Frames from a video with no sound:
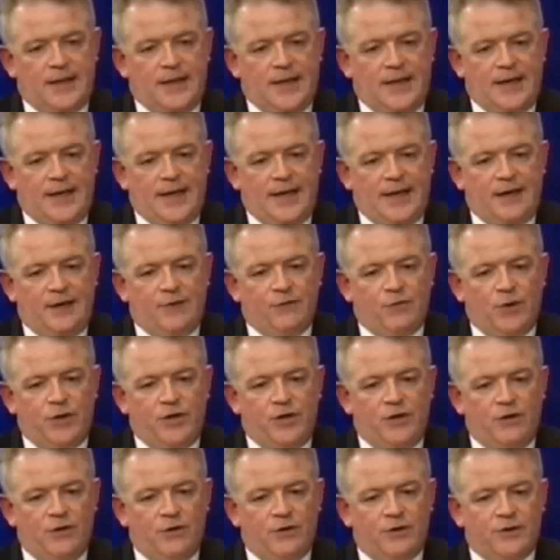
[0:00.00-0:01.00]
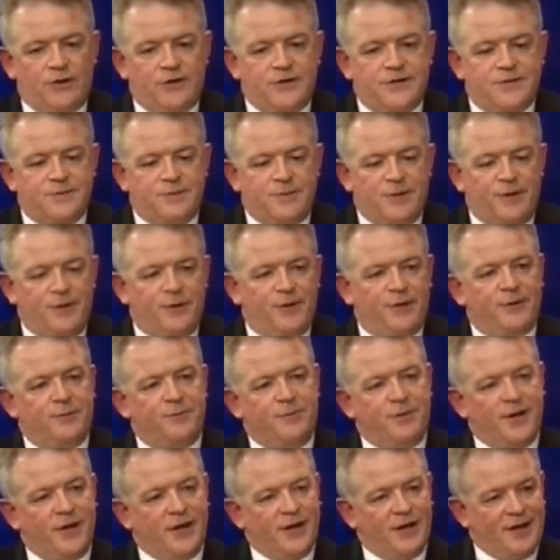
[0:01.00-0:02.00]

And when you look at smoking being a